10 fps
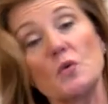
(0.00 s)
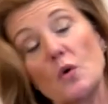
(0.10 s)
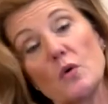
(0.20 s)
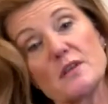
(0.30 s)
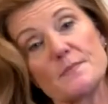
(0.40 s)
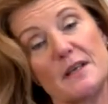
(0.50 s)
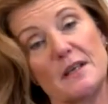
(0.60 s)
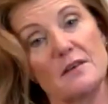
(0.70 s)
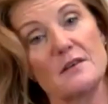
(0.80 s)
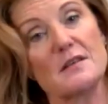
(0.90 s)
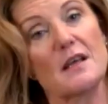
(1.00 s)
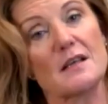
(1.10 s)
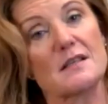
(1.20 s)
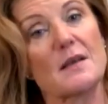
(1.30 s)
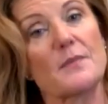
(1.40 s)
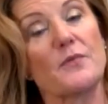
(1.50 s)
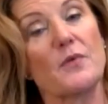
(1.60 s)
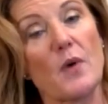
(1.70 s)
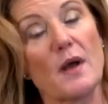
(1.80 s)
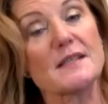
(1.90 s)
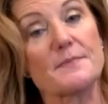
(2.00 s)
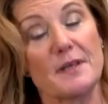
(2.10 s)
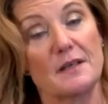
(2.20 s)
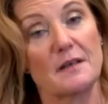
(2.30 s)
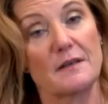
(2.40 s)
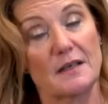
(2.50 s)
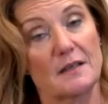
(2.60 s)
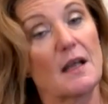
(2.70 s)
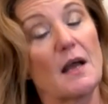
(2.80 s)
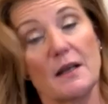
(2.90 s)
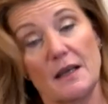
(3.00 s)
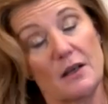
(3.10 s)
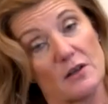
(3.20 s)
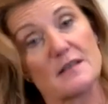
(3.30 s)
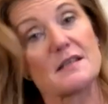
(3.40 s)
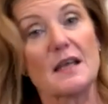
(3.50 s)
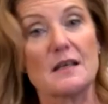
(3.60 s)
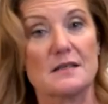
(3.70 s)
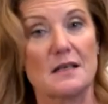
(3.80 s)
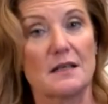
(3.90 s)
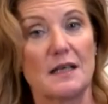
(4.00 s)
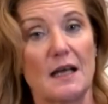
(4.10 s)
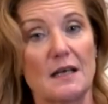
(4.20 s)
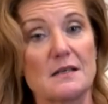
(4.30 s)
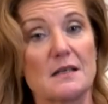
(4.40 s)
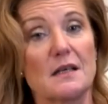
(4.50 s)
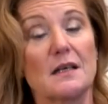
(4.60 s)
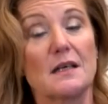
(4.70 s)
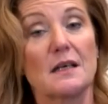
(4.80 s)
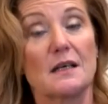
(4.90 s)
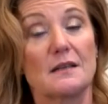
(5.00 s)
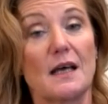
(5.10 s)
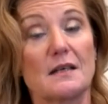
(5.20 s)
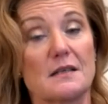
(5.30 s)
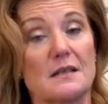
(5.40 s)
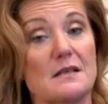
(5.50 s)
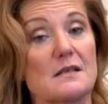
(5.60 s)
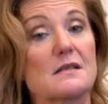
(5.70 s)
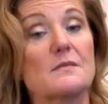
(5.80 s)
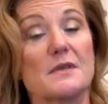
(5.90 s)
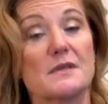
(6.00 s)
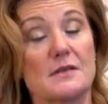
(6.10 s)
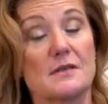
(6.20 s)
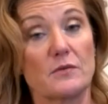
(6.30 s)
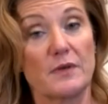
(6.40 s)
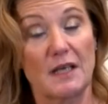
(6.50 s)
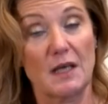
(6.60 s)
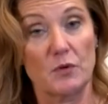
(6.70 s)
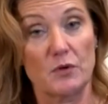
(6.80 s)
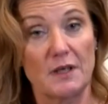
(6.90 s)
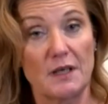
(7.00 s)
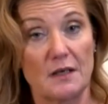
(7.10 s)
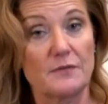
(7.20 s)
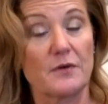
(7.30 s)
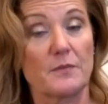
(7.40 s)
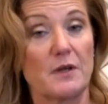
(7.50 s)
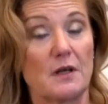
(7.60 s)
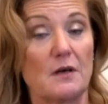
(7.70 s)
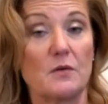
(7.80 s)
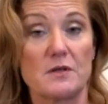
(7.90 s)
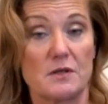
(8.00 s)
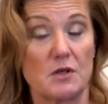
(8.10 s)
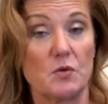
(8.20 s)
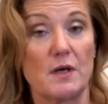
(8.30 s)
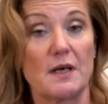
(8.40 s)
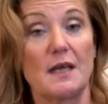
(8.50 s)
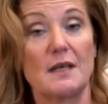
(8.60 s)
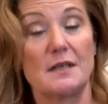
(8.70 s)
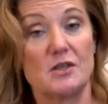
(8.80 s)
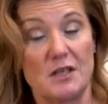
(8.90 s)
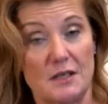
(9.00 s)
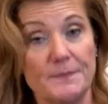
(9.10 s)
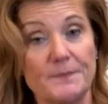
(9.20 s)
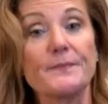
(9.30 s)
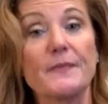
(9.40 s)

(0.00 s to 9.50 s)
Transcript: All speakers, except for one speaker that cannot stay until the end, and that is Mrs. Ulrika Modéer from the who is the UNADG.